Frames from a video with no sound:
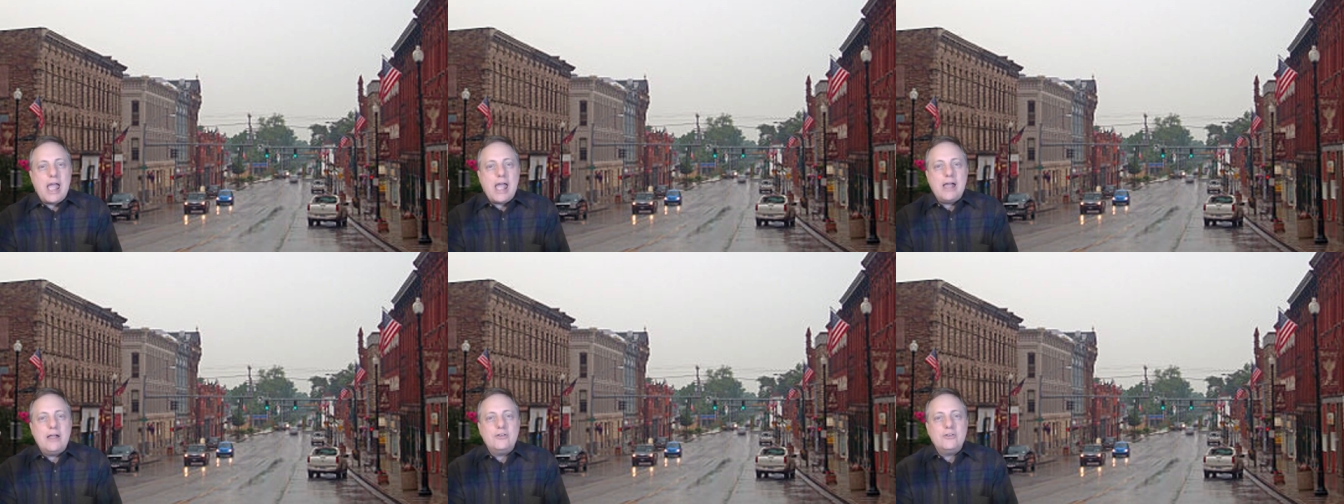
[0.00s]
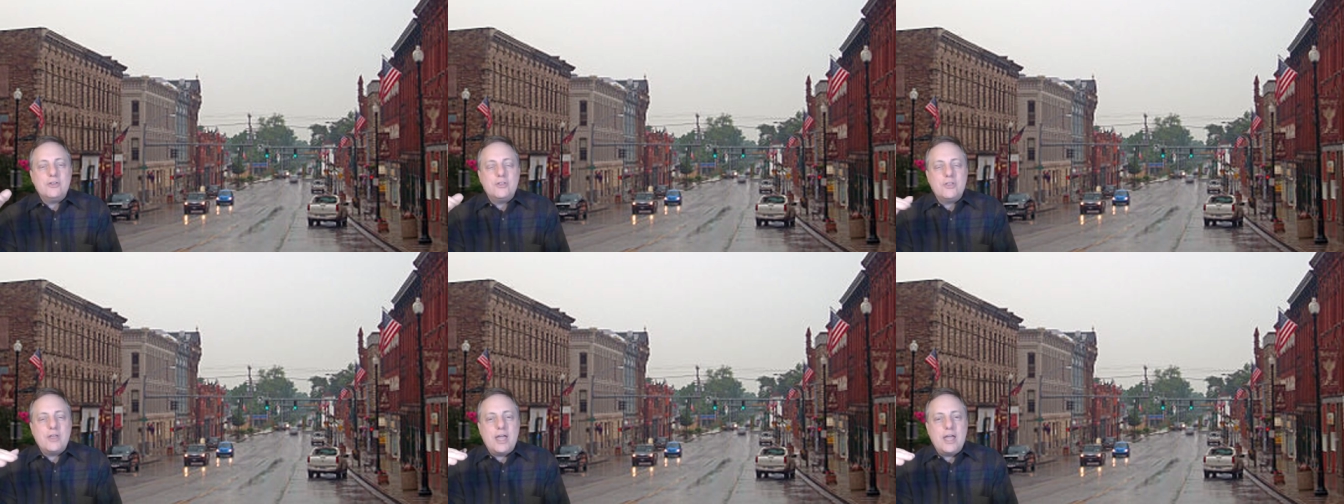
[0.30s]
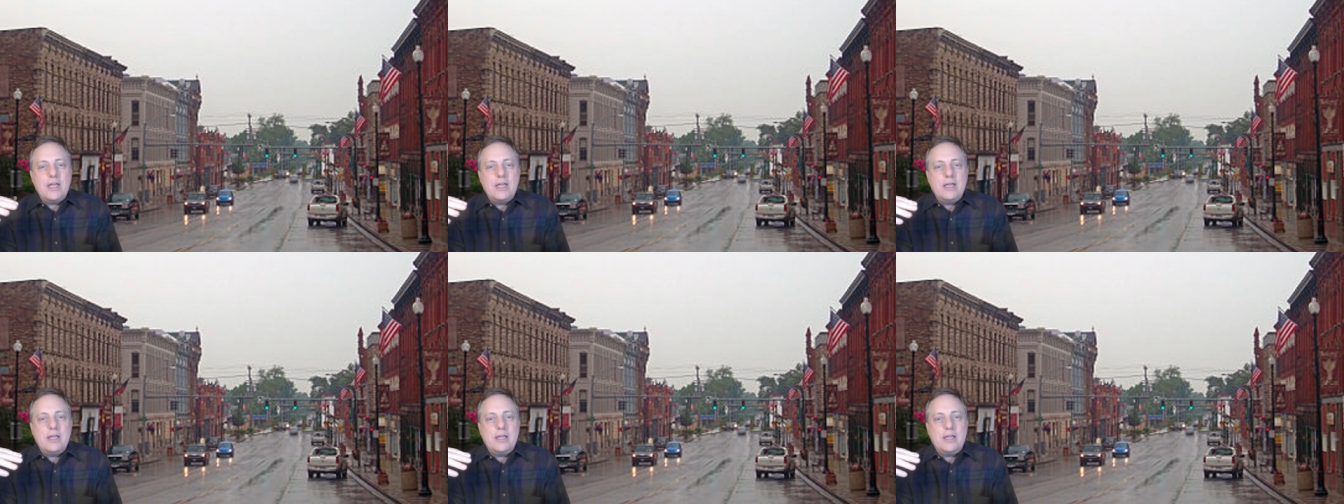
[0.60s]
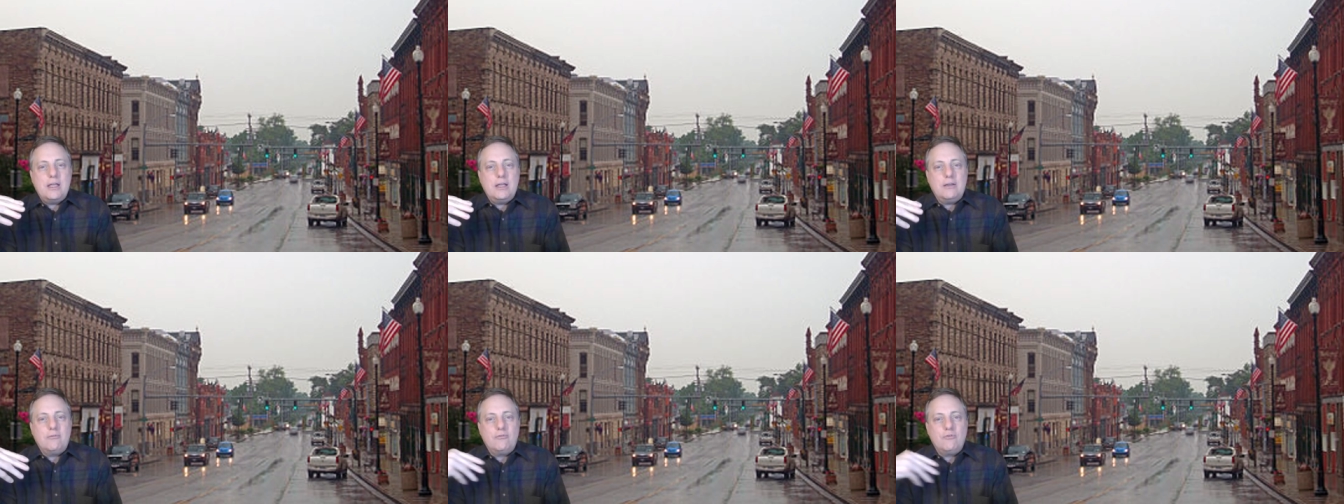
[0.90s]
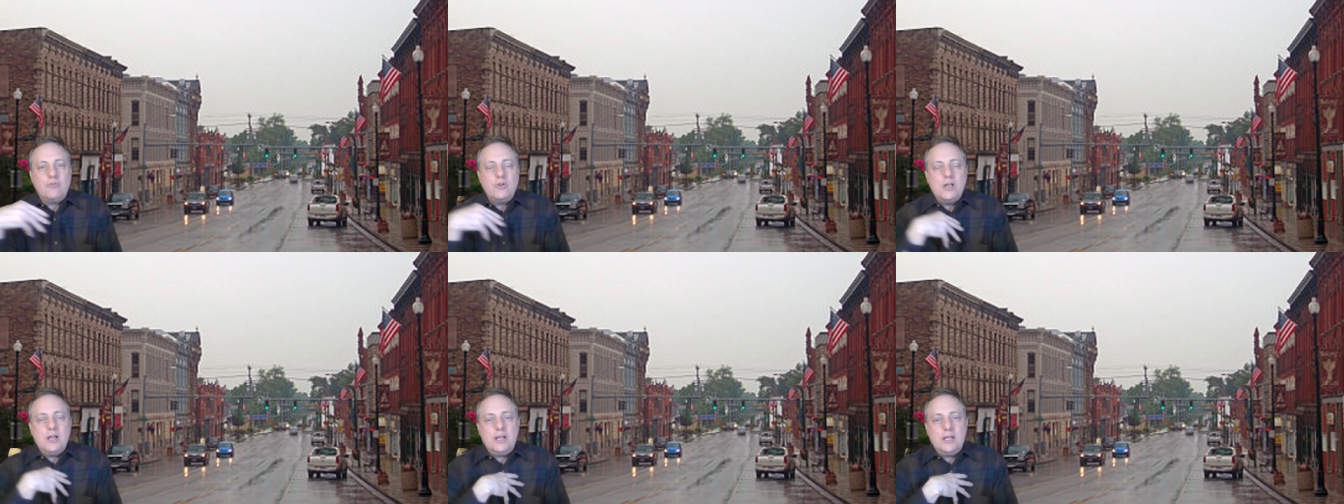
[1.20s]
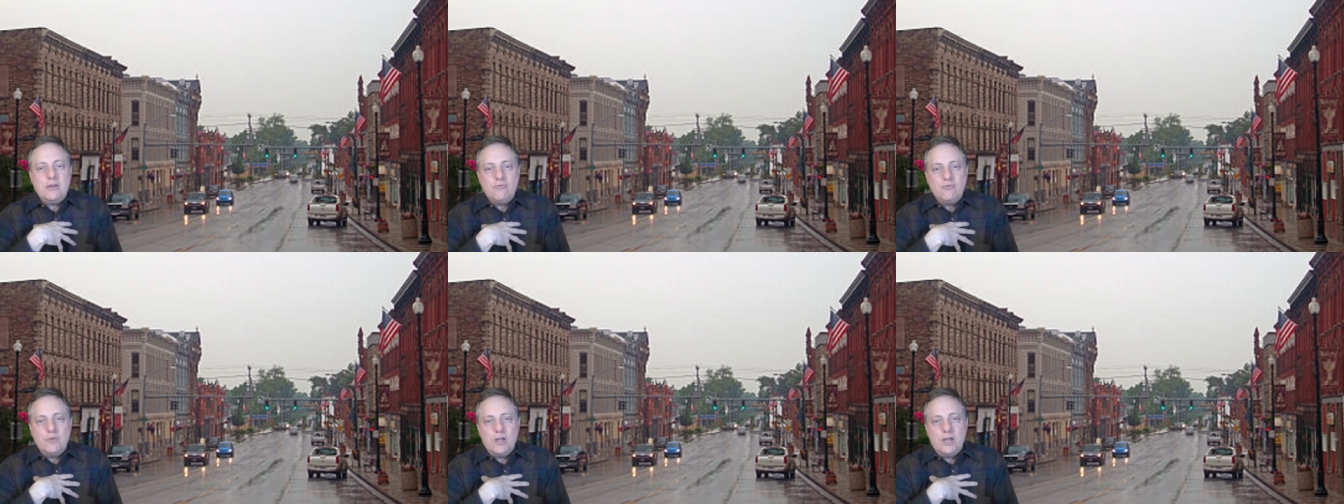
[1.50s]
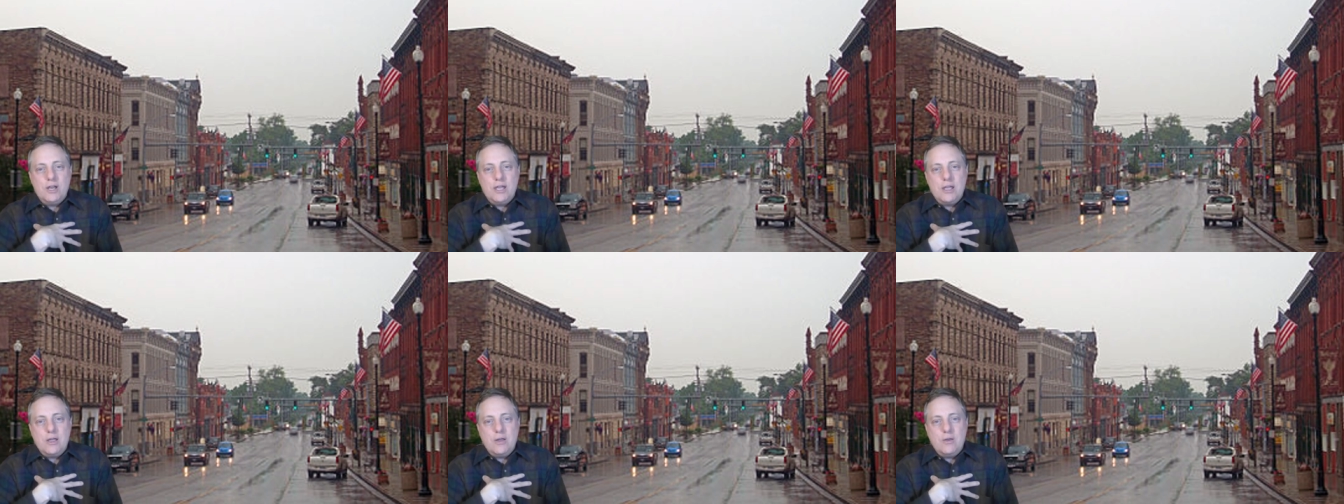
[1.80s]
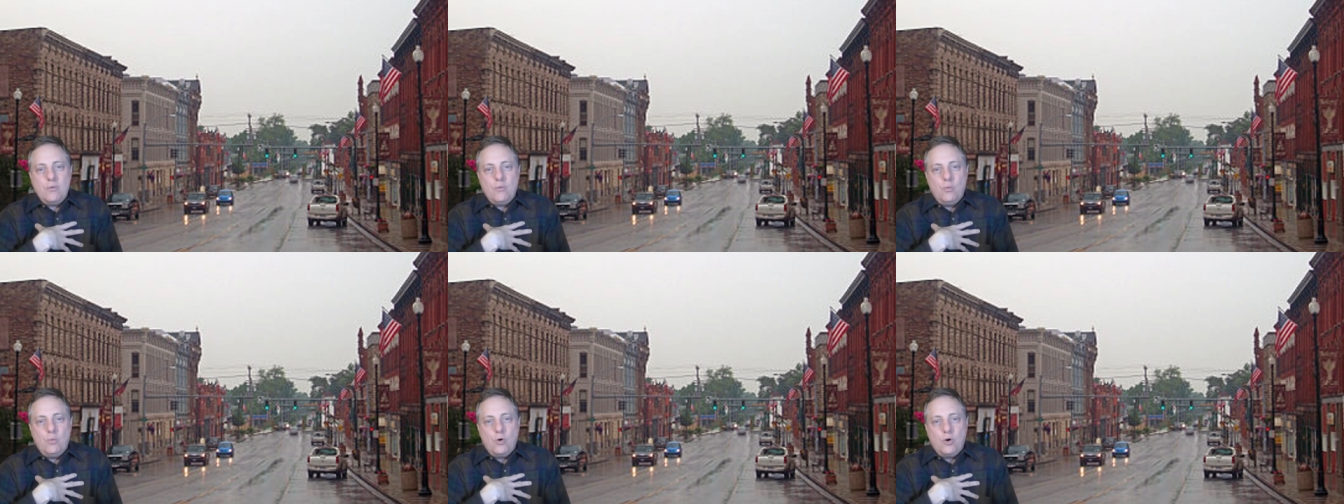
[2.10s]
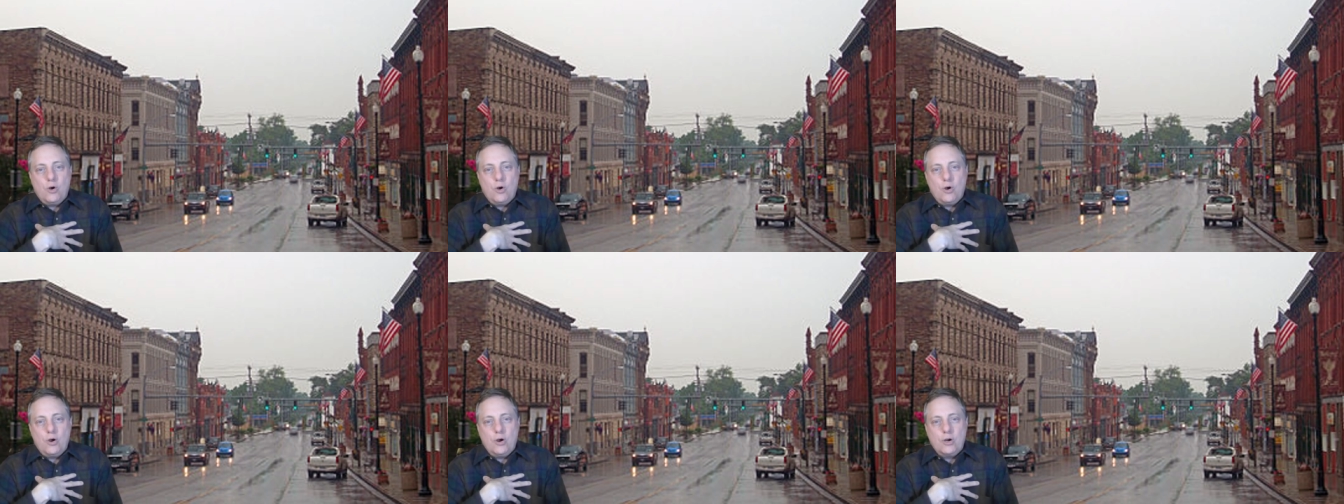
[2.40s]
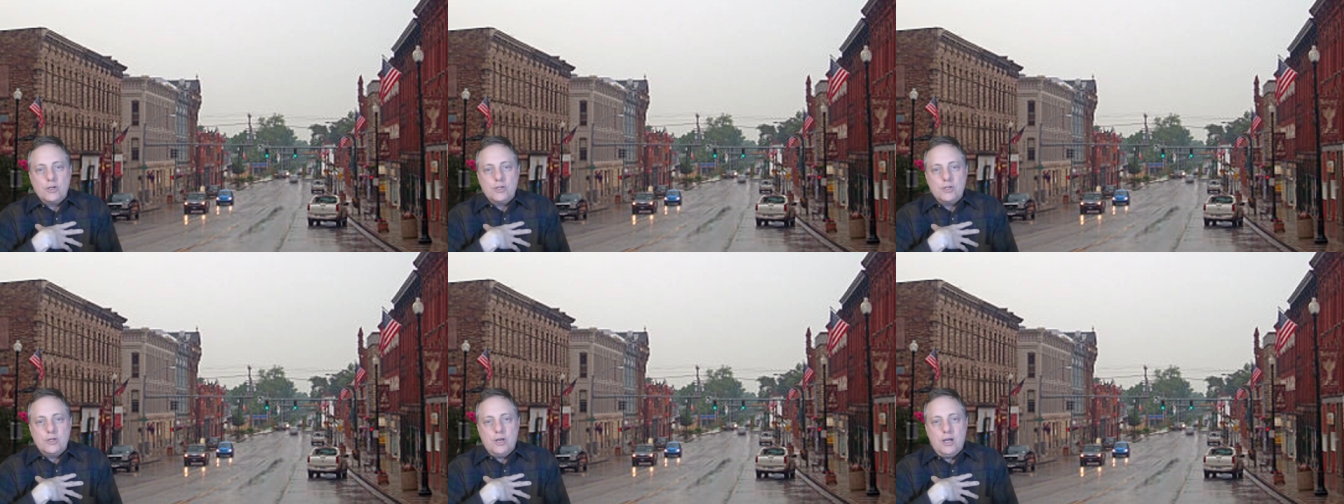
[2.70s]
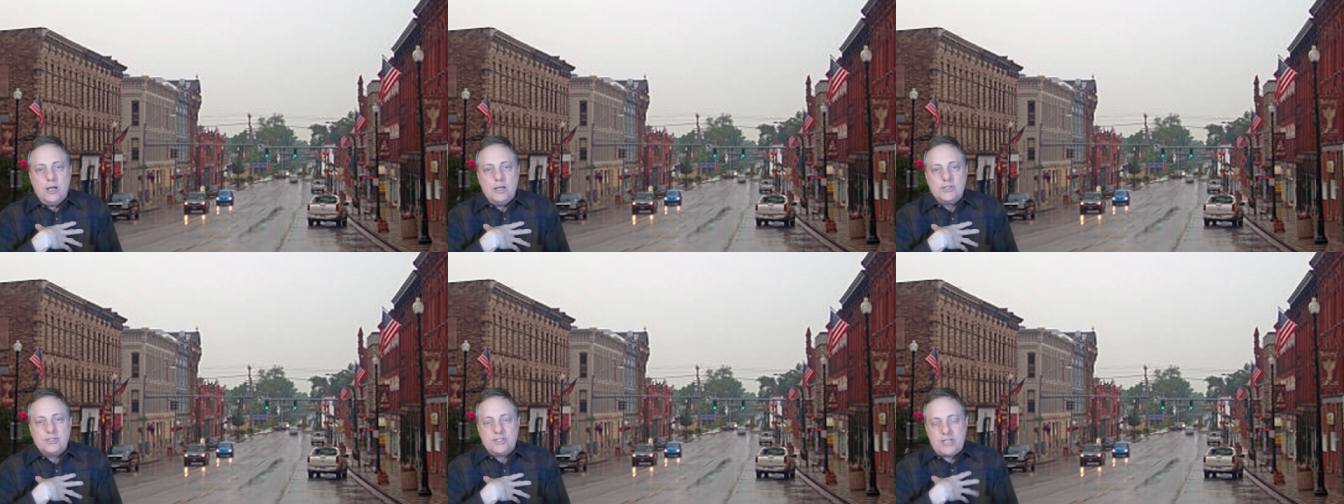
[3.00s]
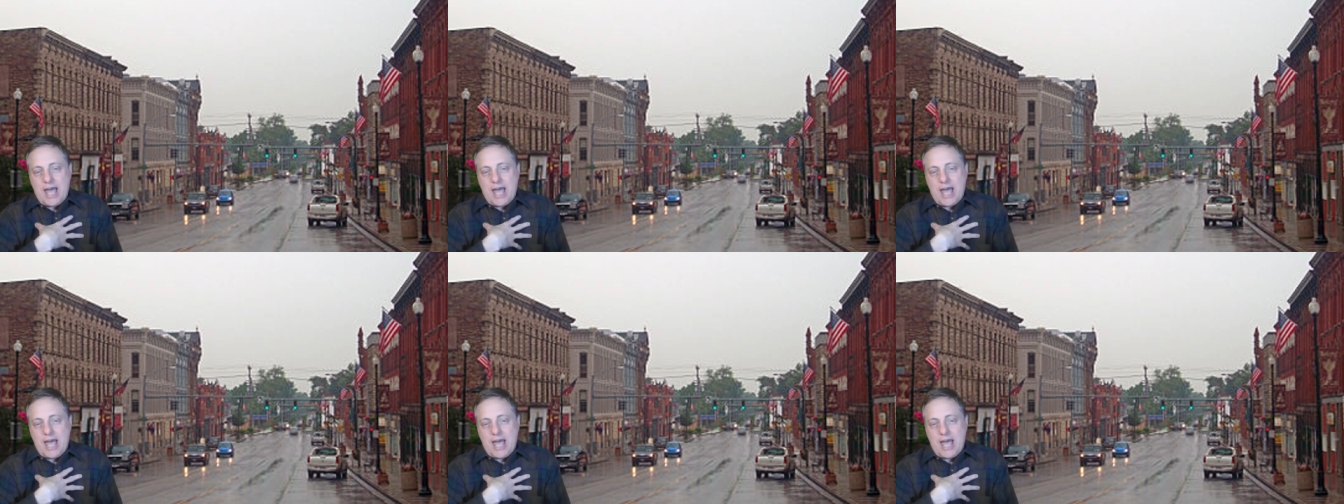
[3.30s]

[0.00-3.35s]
and they really, really were uh,